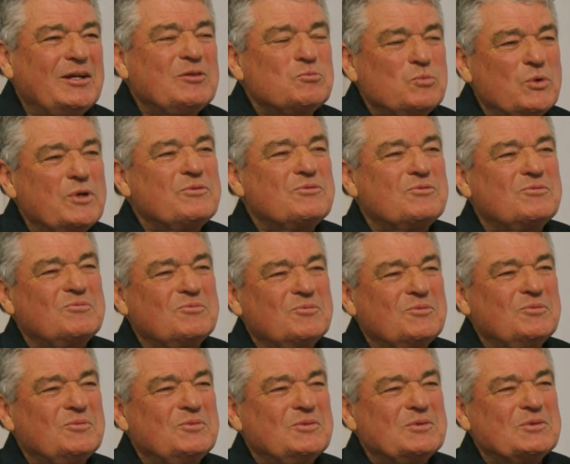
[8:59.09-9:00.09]
and with
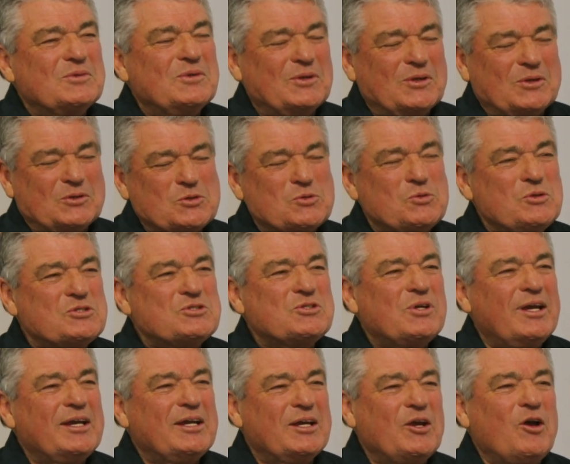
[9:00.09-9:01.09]
you know, Chris
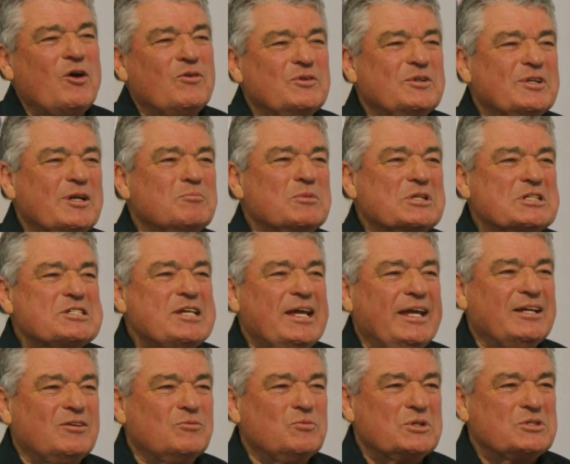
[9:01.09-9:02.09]
taking over number
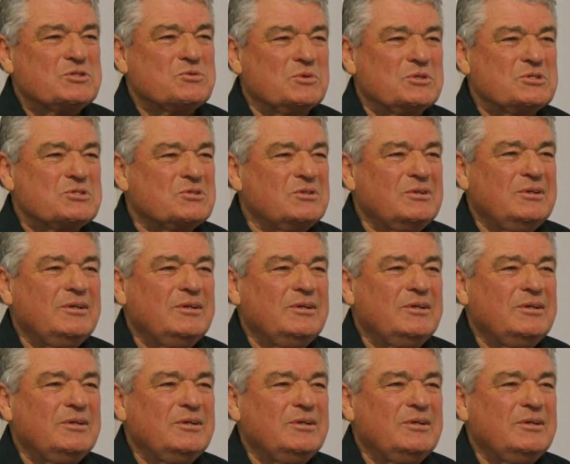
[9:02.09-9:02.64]
ten, which was